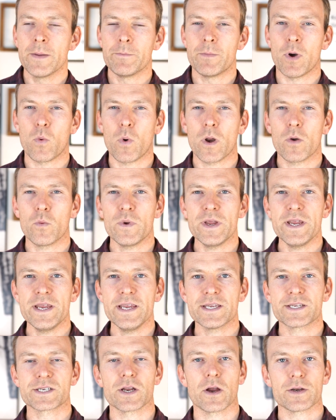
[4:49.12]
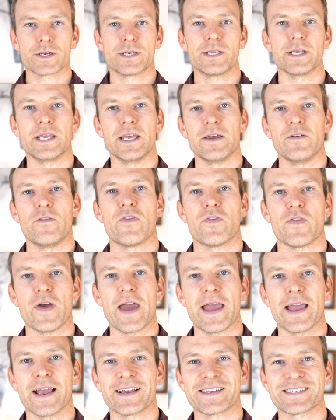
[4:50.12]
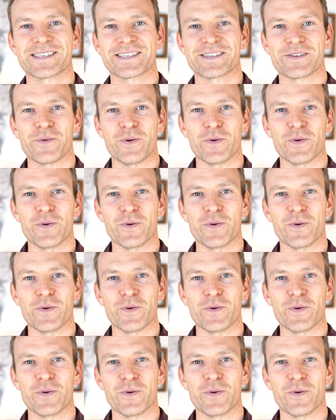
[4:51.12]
But when we start to give thanks,